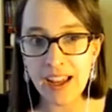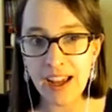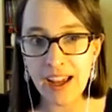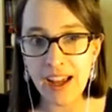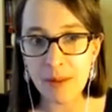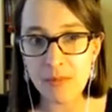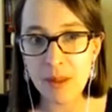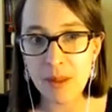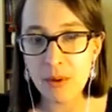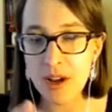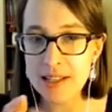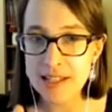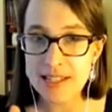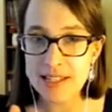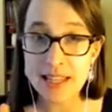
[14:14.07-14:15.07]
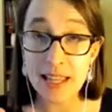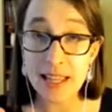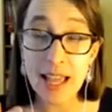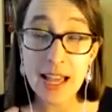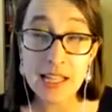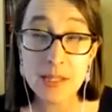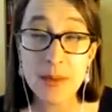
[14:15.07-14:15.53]
um, the process I think
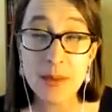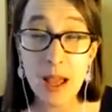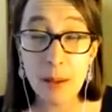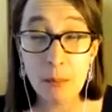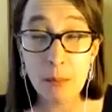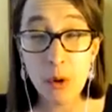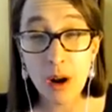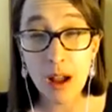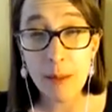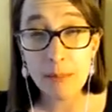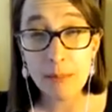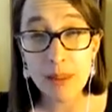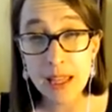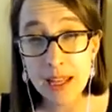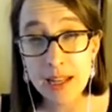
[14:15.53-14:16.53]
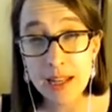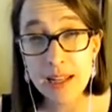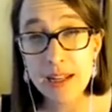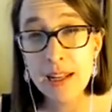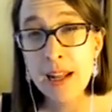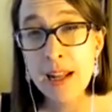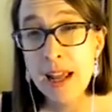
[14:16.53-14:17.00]
has become more complicated
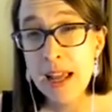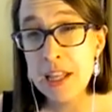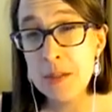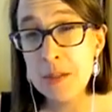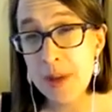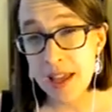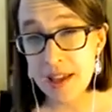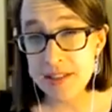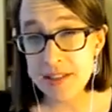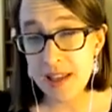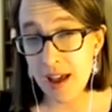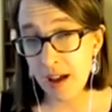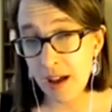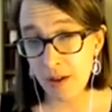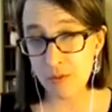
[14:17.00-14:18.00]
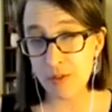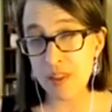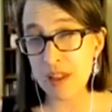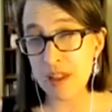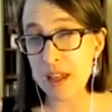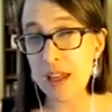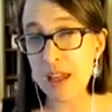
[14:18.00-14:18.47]
is because of
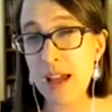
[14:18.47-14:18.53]
the